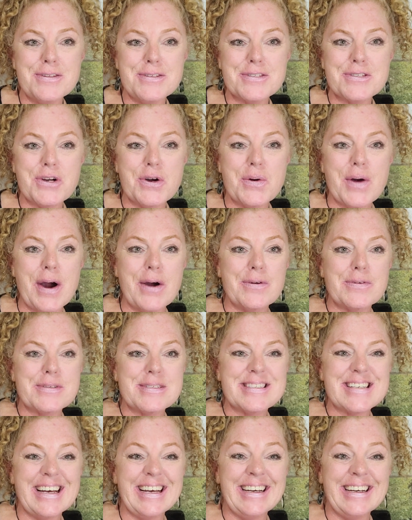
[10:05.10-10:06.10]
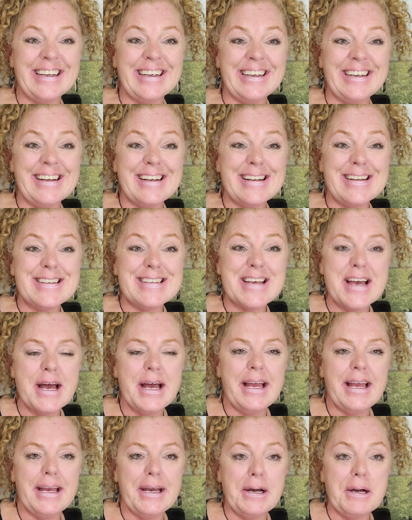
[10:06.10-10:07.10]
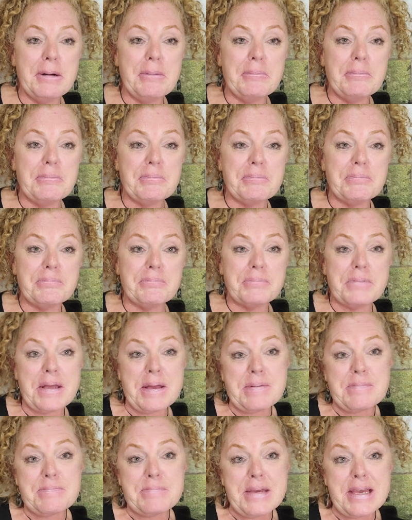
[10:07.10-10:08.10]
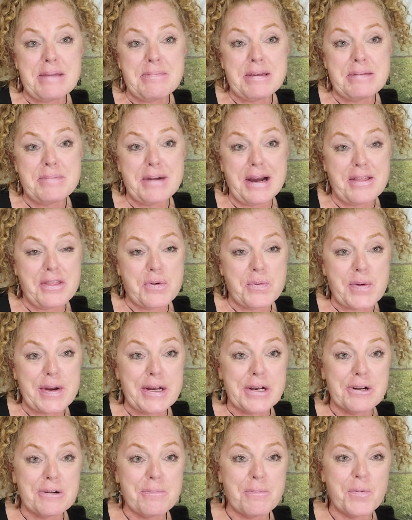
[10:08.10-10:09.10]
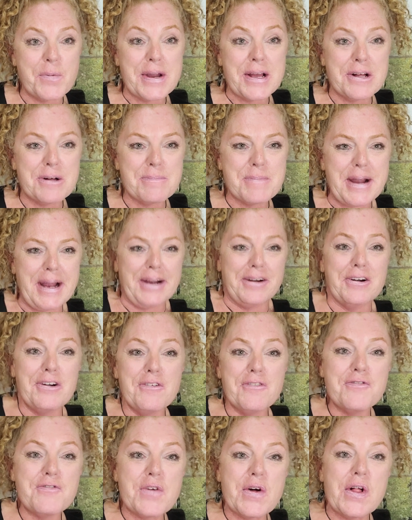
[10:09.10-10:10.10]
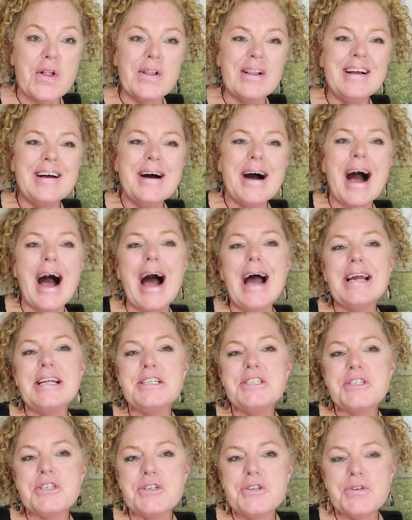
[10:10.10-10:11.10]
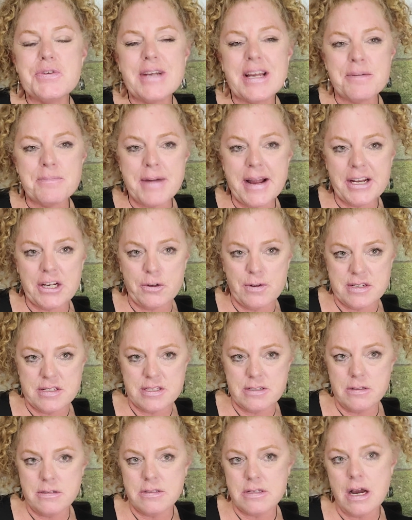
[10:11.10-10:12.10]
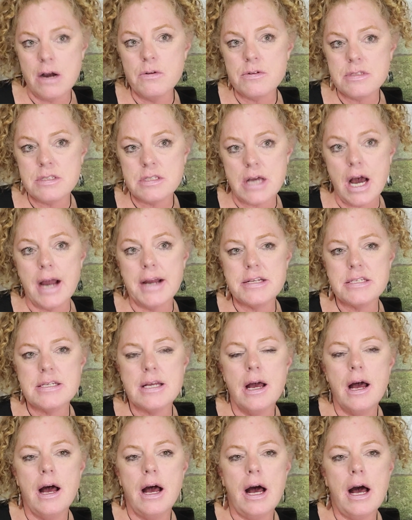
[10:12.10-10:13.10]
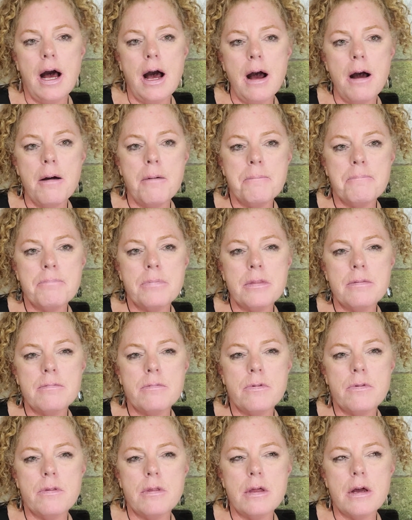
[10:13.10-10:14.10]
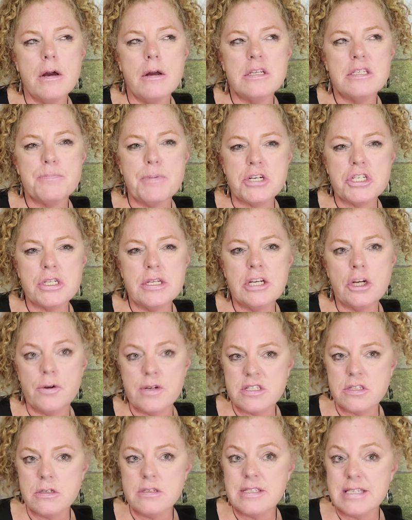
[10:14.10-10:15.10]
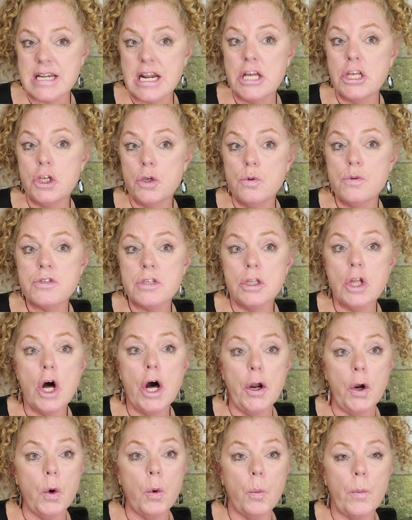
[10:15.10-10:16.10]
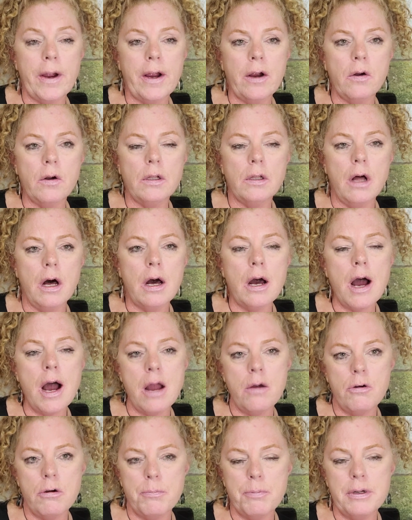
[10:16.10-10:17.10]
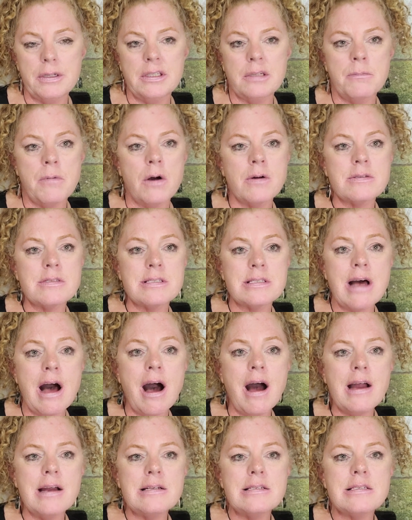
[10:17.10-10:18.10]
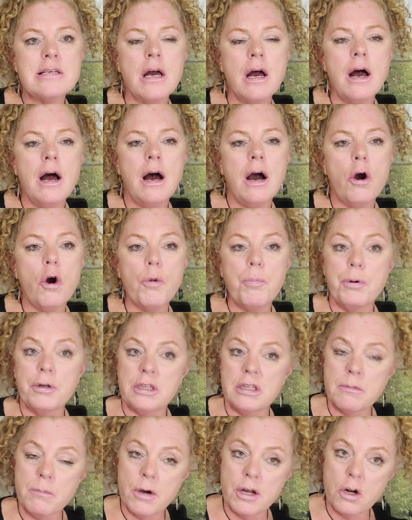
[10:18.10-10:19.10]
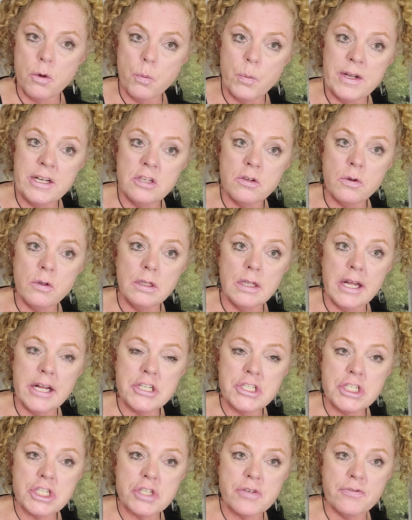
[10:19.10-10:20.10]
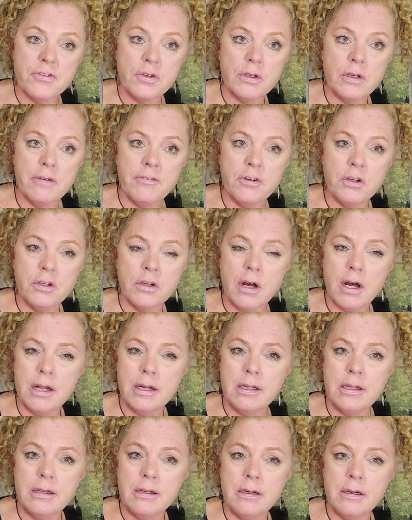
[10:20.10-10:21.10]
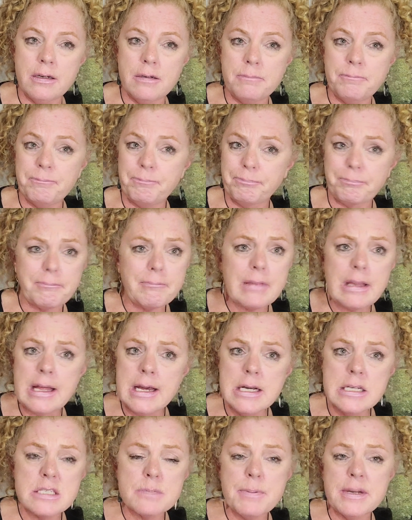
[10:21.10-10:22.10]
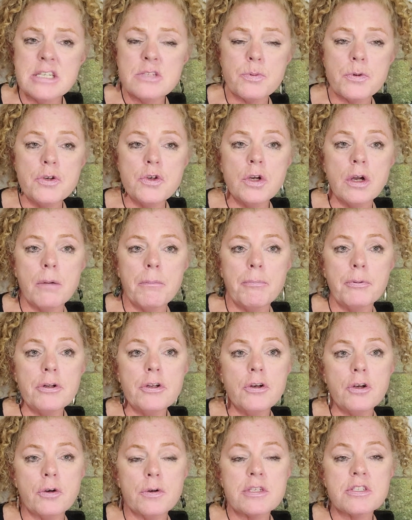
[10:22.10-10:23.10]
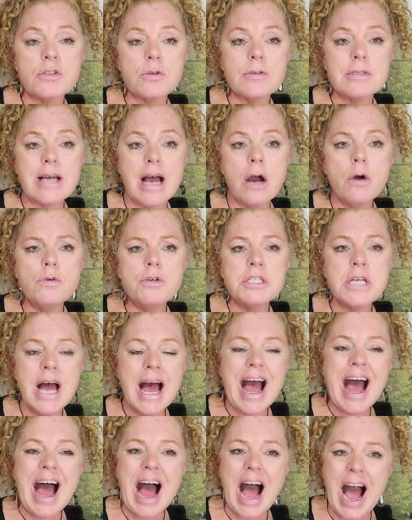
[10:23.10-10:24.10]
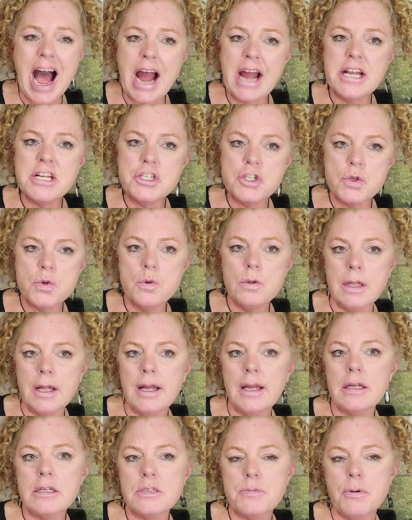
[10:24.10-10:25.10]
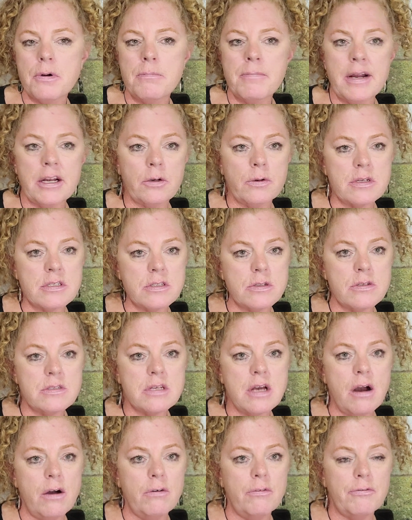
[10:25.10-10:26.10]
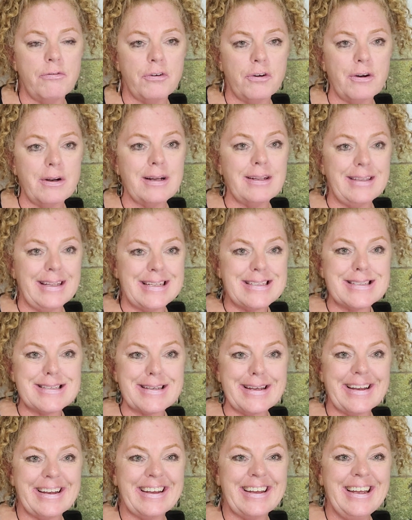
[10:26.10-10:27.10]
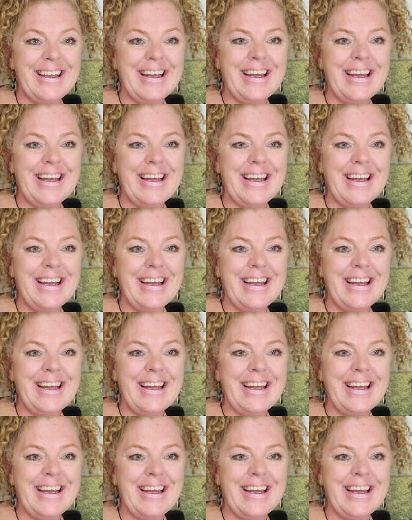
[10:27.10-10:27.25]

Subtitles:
go outside. Maybe by the wheelbarrow full. I do get my crystals outside. Especially crystals that I use a lot or wear a lot, I will bring them outside or put them on a window ledge if you're not in a space where you can put your crystals out. I do like to put my crystals out for a cleansing.